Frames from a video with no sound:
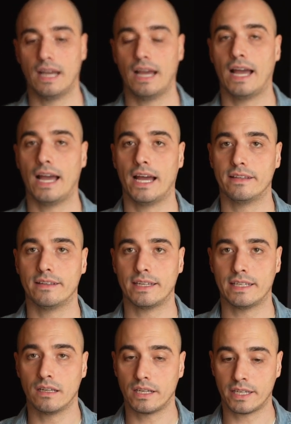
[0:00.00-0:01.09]
had
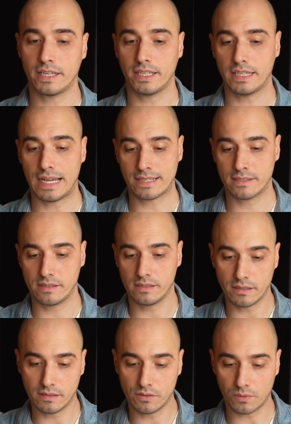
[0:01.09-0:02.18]
a lucky
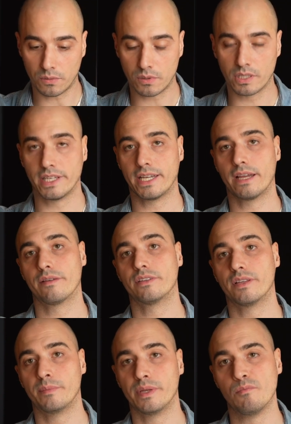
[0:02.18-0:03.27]
accident, or they gave
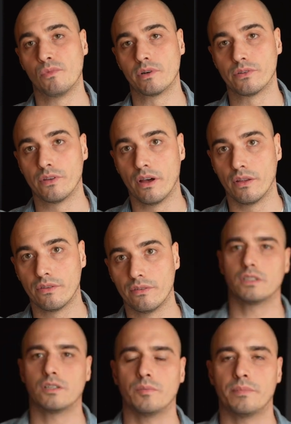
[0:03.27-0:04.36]
it a bit more thought.
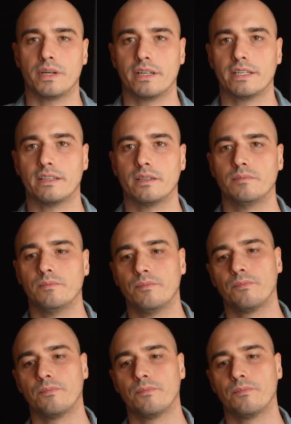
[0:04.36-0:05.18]
Comparing them,